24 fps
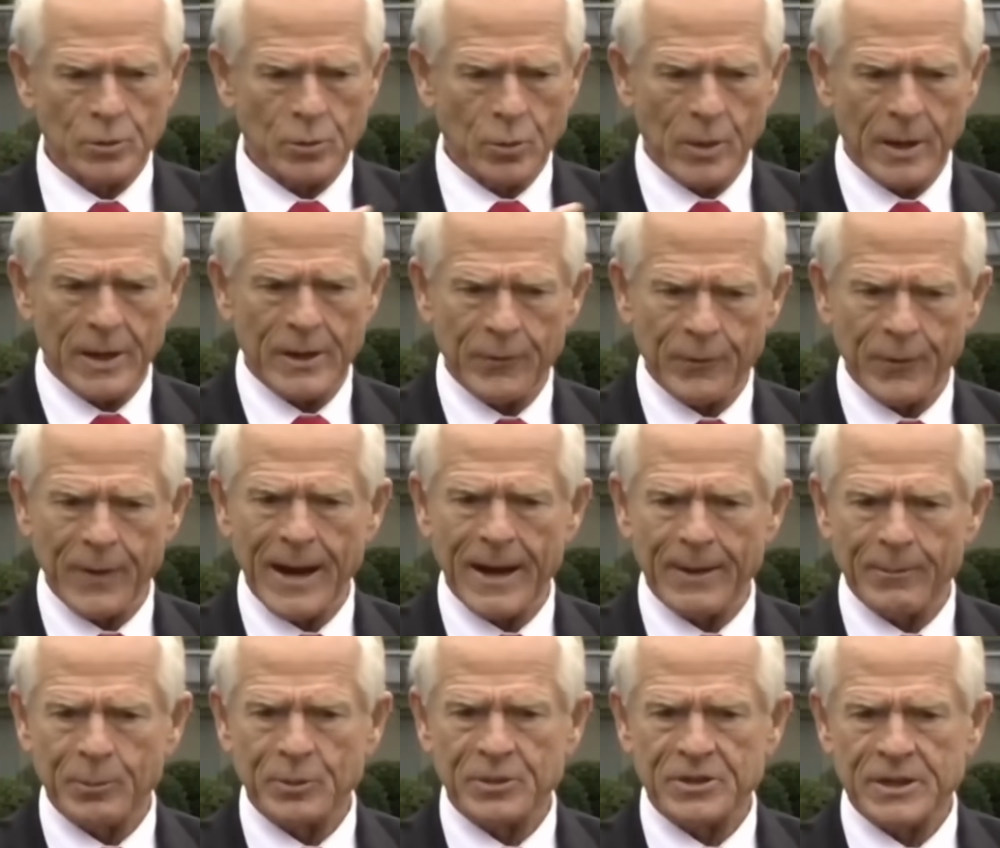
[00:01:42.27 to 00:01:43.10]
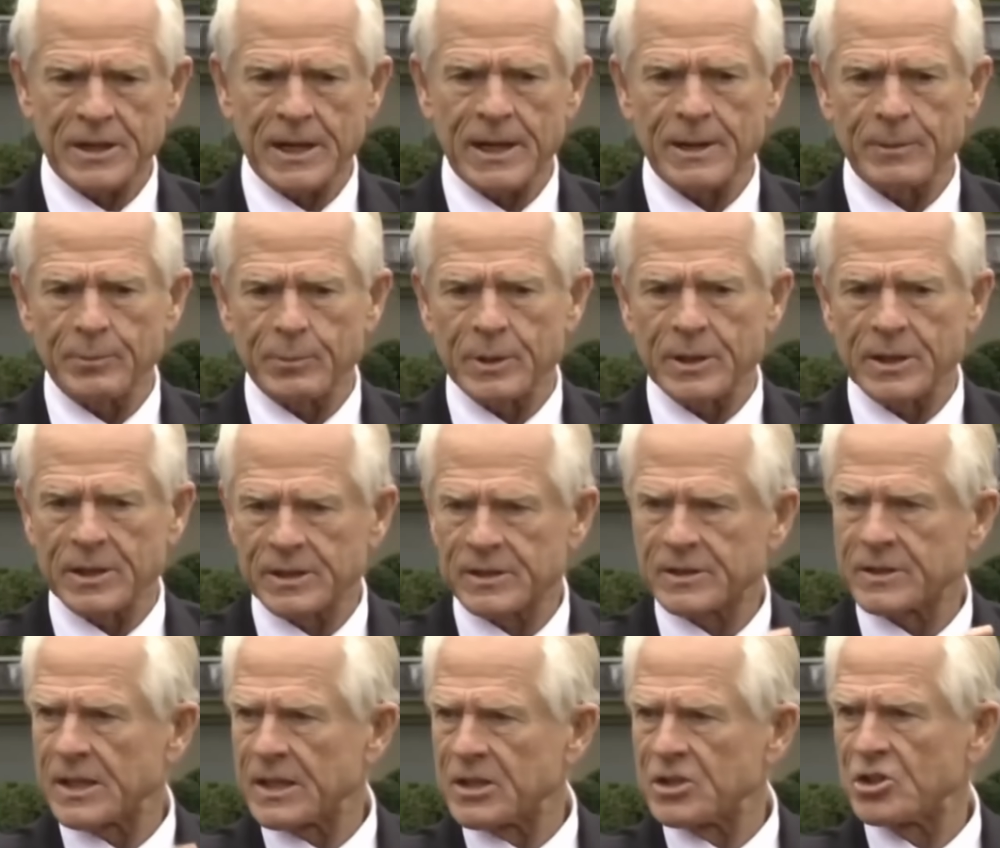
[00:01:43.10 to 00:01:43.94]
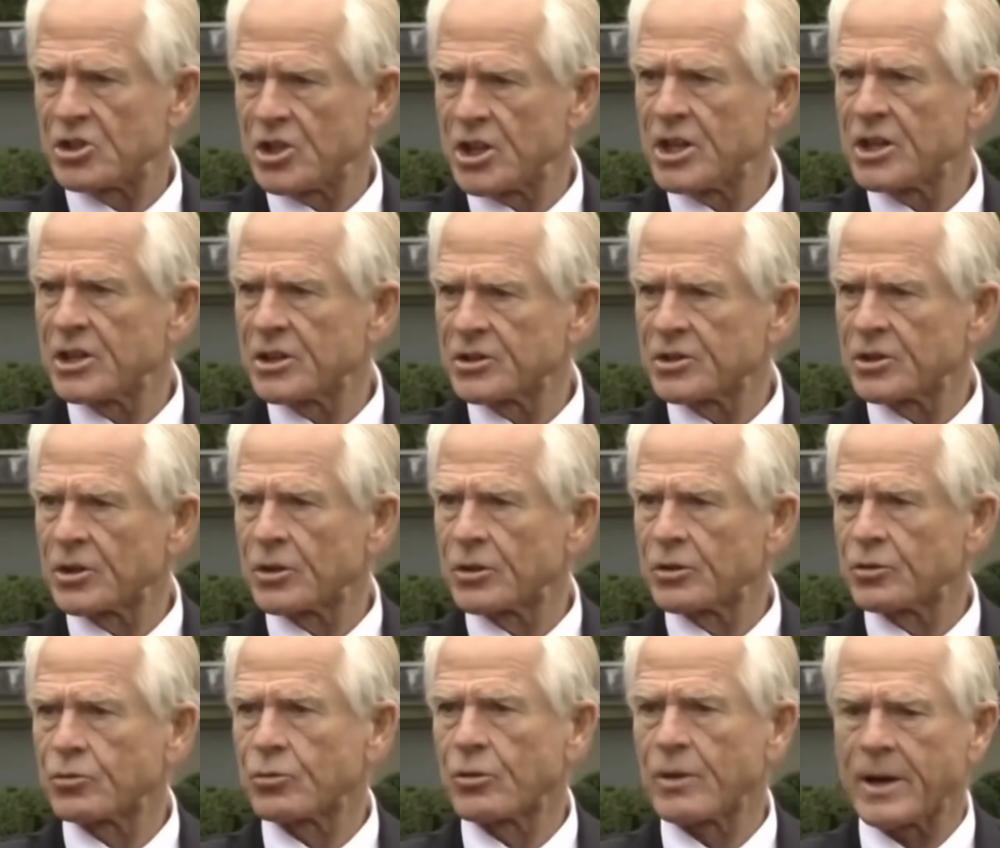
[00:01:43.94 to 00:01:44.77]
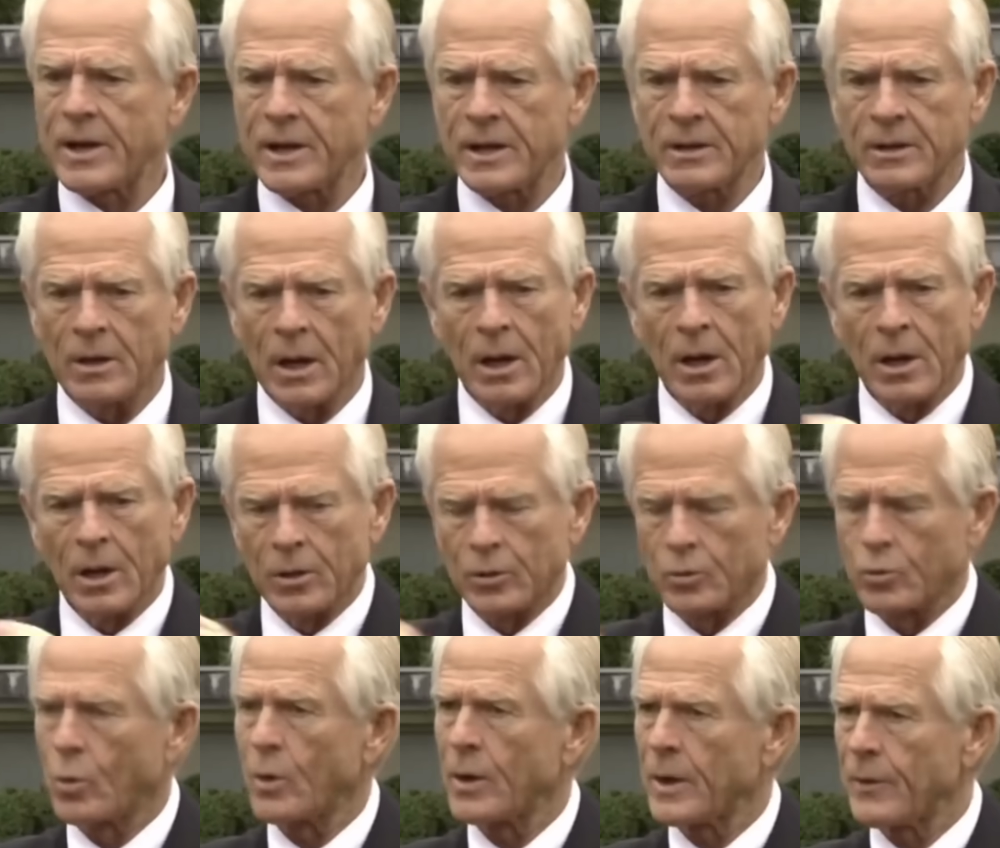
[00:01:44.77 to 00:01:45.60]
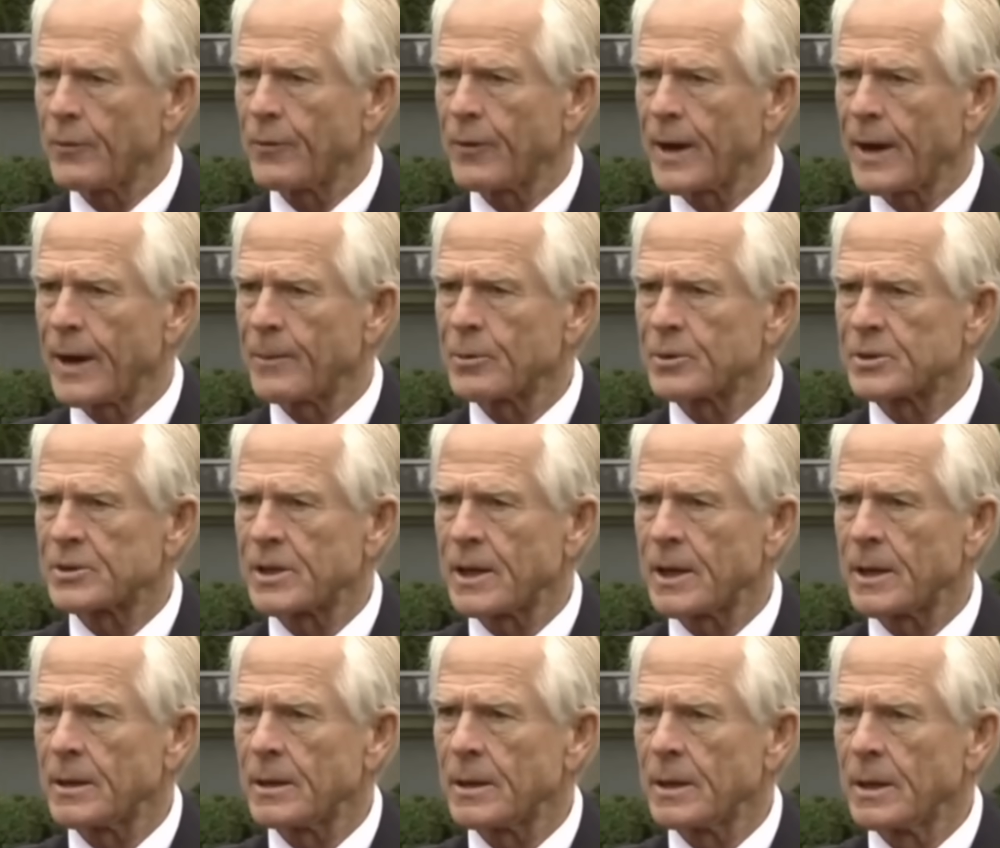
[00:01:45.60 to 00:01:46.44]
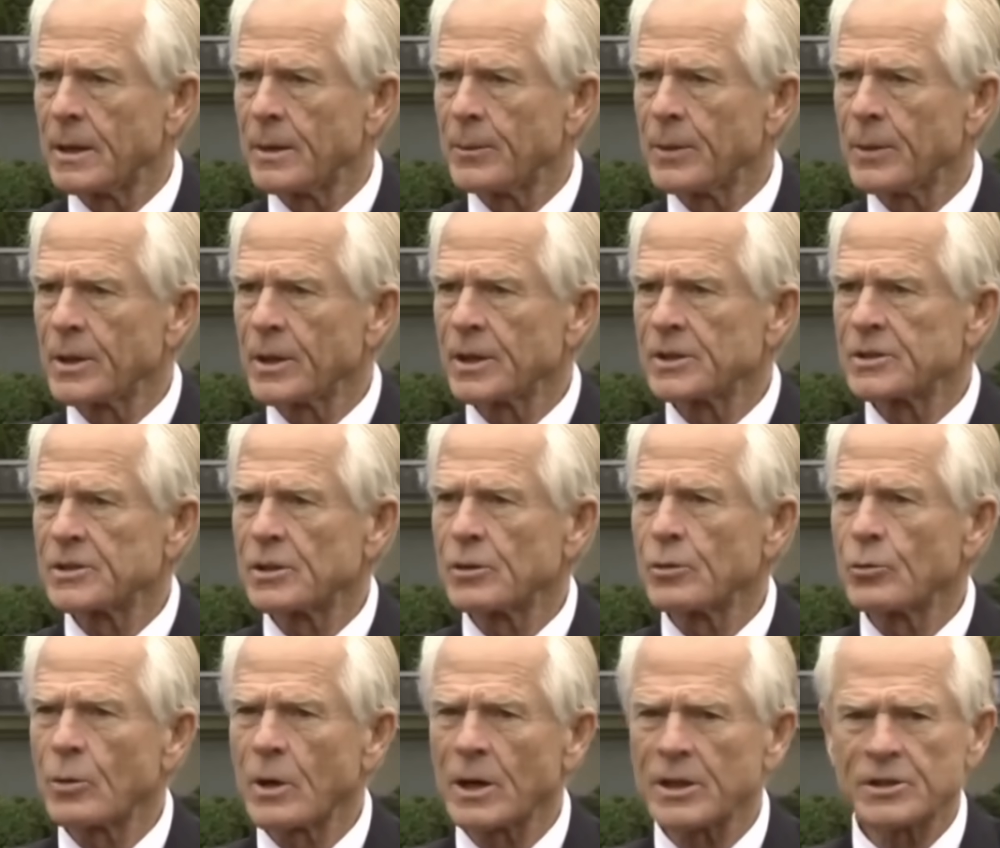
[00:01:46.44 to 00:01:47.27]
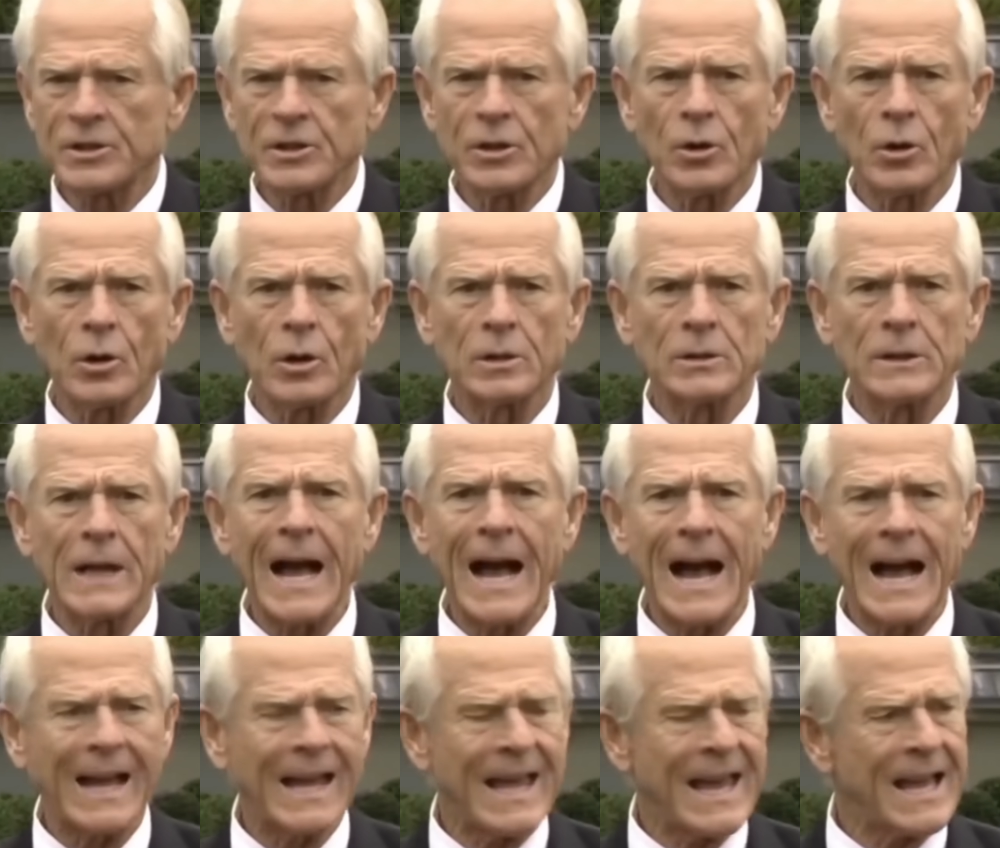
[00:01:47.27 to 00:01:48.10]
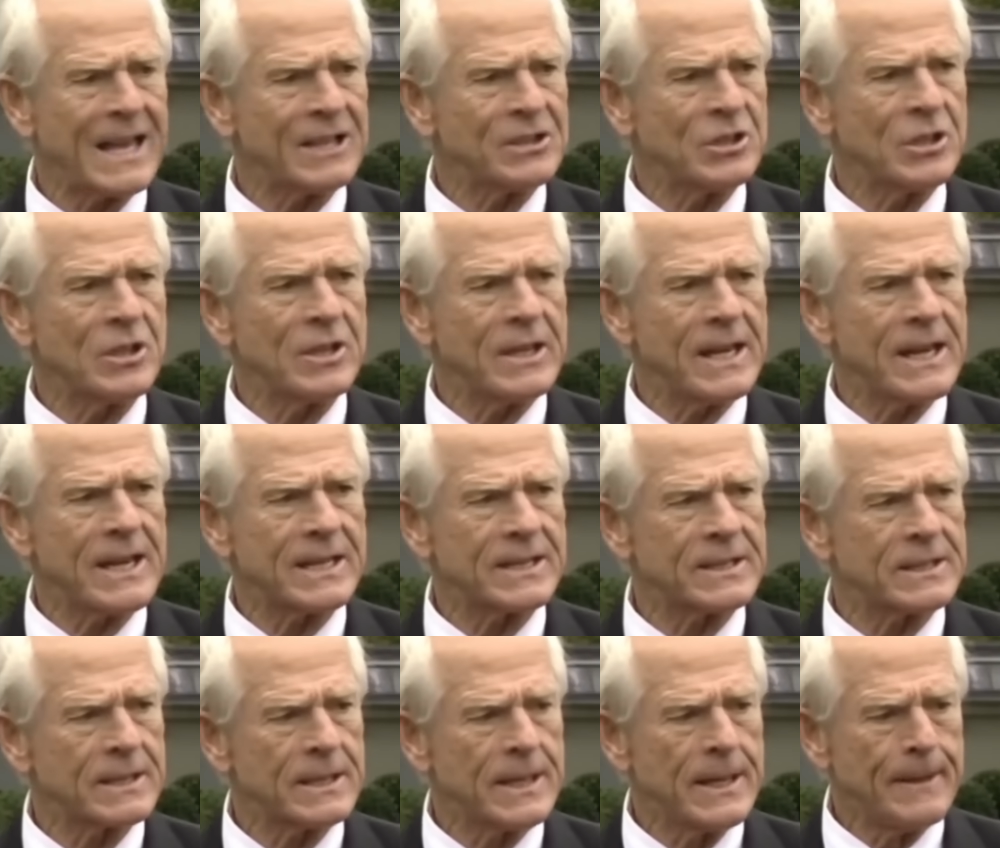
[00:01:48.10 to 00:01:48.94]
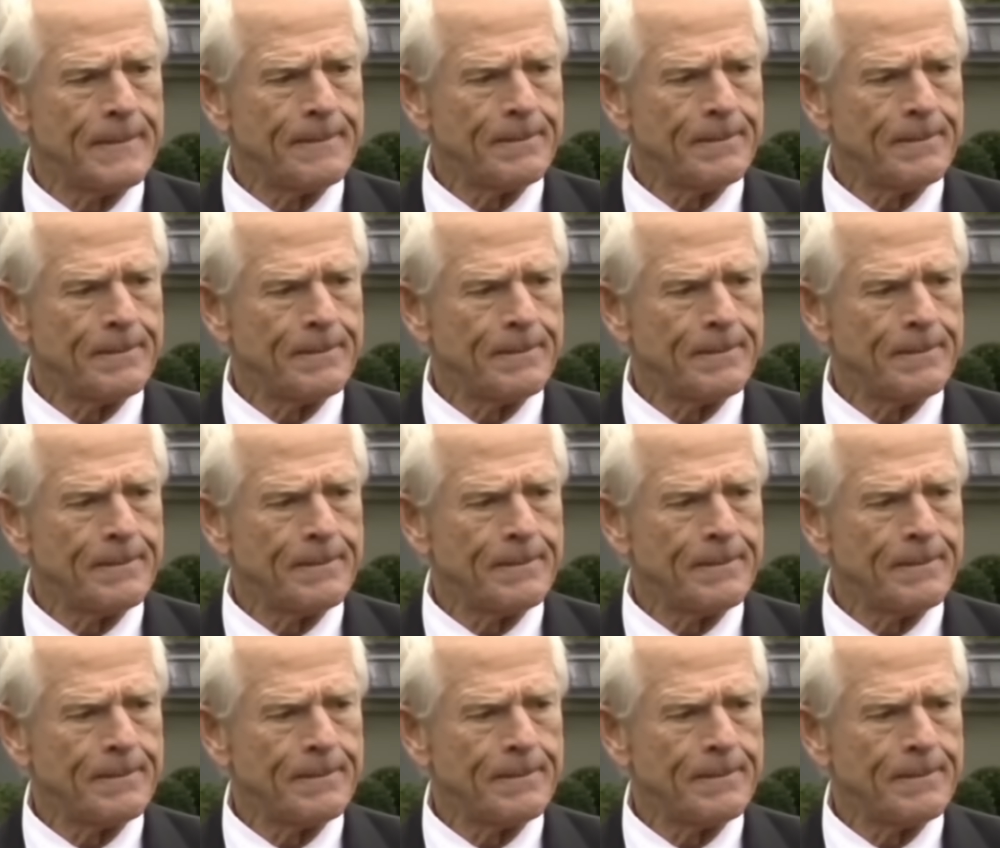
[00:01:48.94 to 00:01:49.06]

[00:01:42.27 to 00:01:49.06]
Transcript: 25% because they cheat us on trade, 25% because of the Russian oil. I ask you this,